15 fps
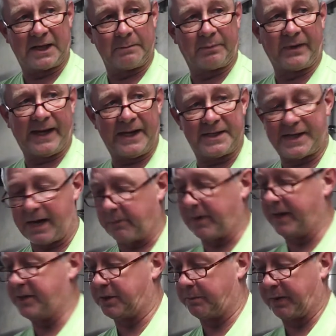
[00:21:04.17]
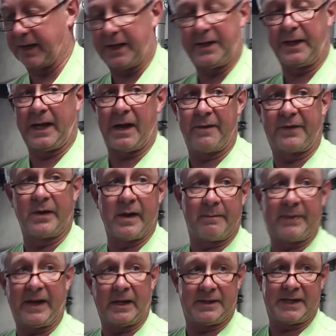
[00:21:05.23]
in place. That way as you're putting it together, if you're not
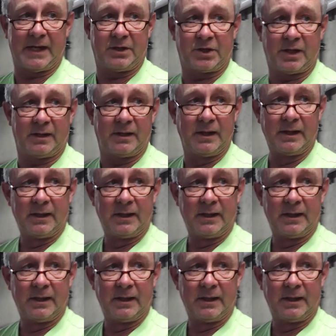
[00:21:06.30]
paying attention,